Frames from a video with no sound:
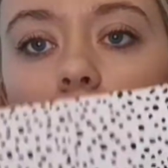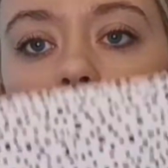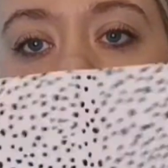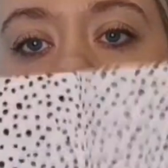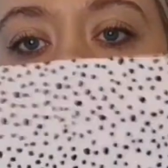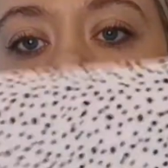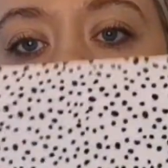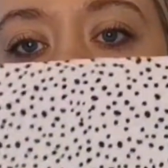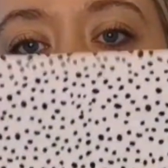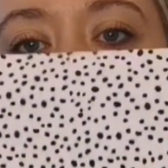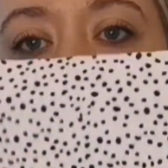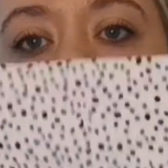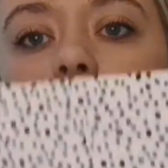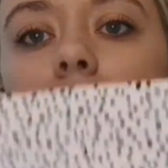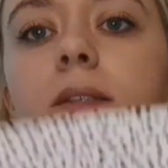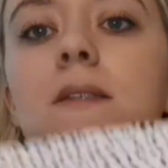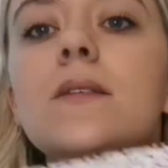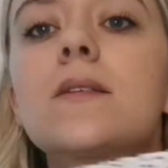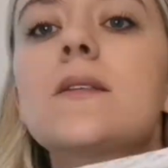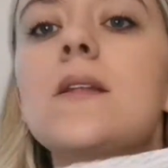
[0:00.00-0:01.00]
It's
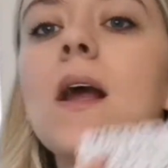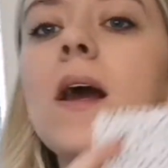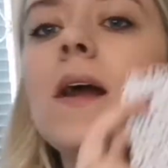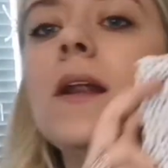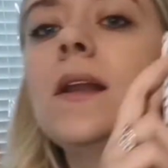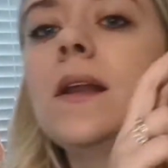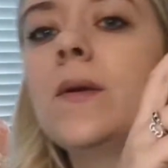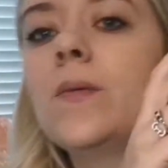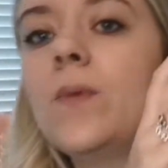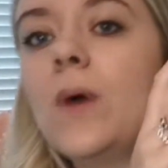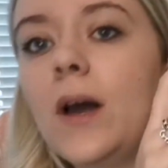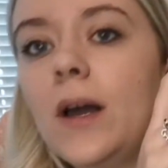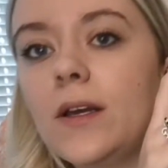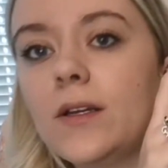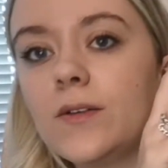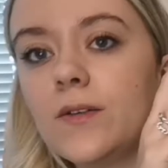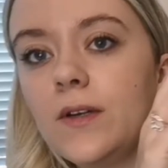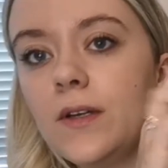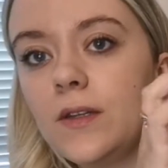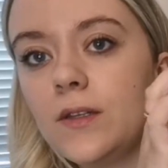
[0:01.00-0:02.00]
slightly
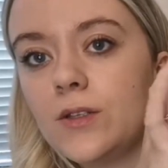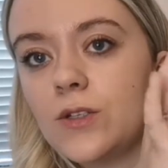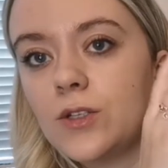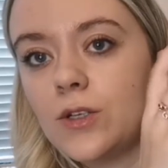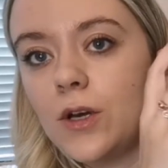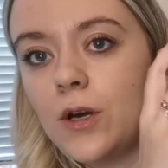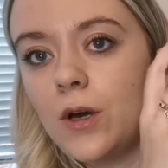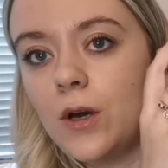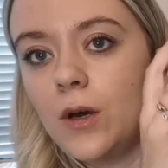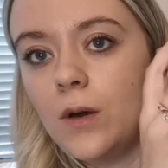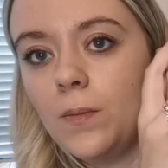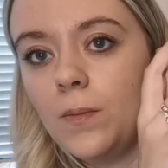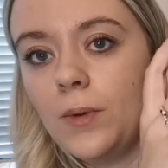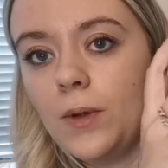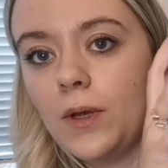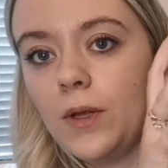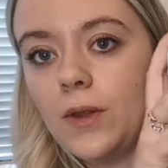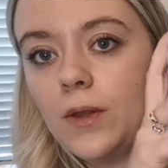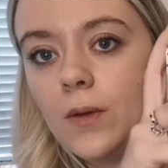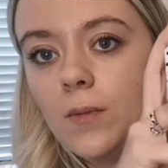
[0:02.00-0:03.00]
wider at the top
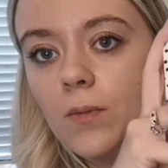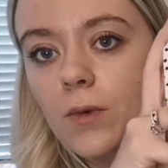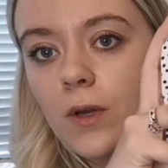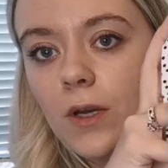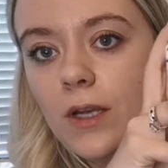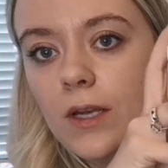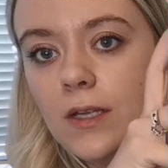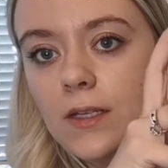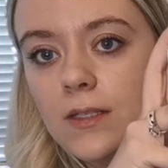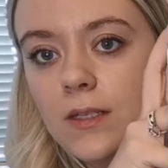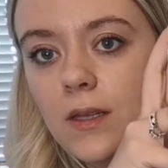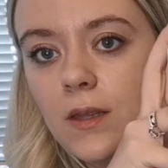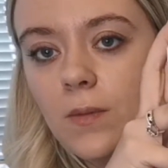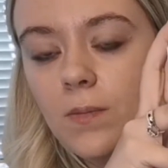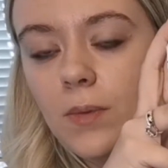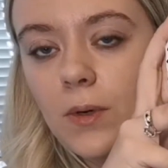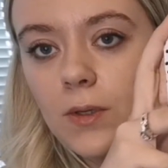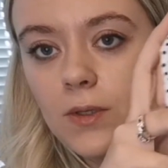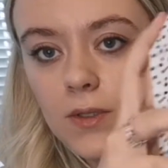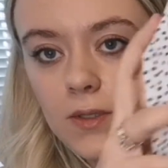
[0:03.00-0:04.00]
than what it is at the
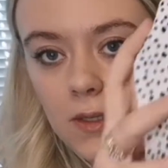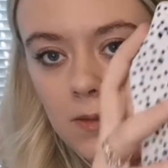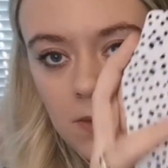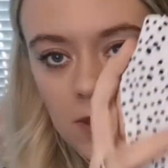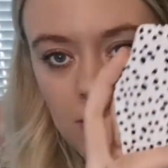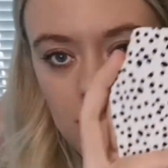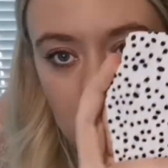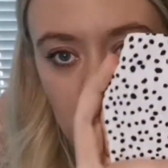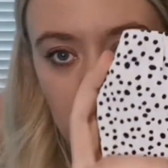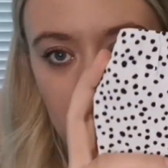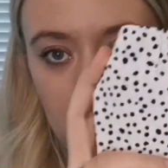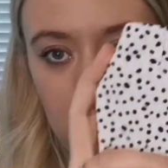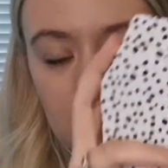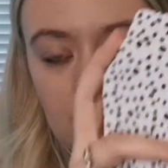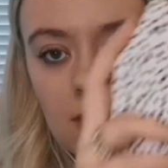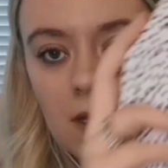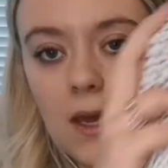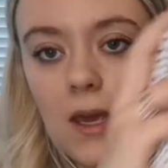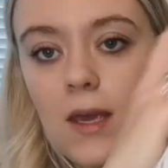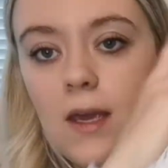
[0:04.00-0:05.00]
bottom, as you can
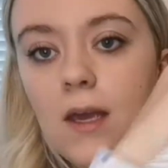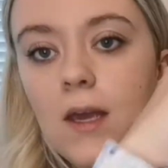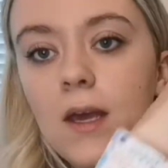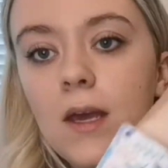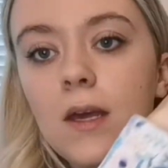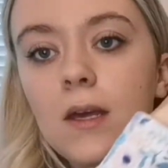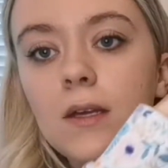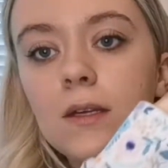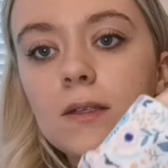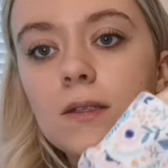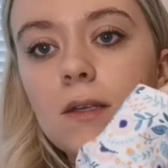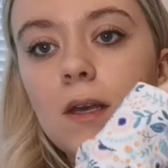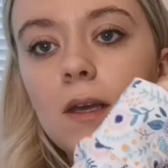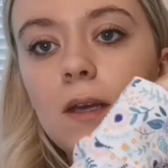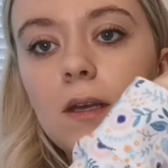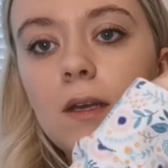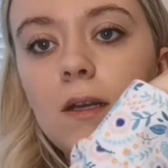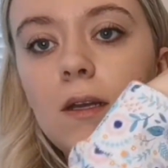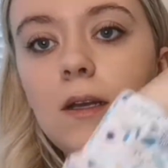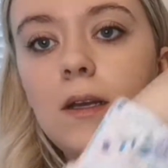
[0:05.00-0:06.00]
see. So
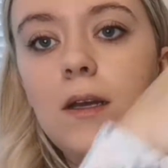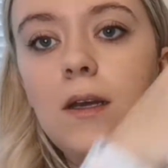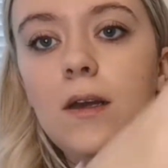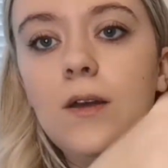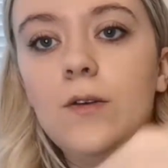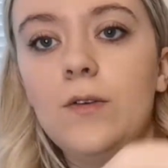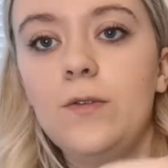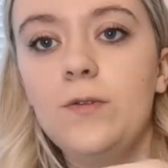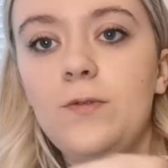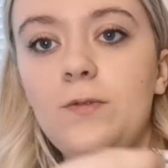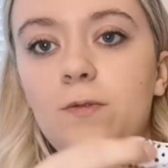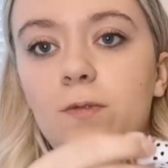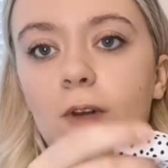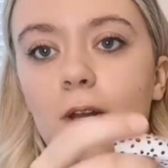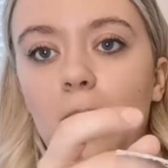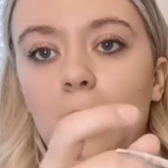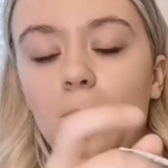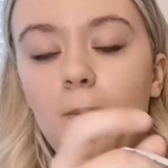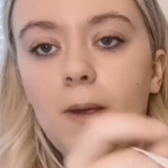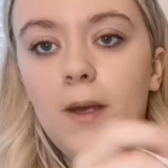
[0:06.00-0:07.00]
I'm going to
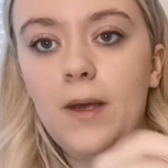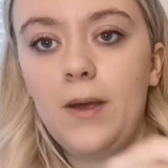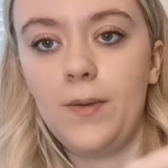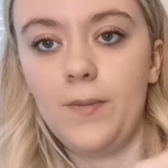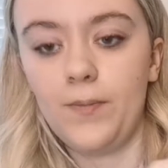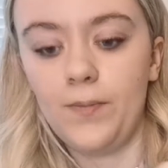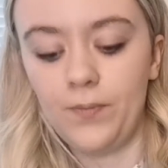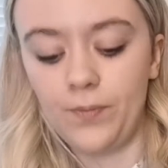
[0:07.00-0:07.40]
flip it.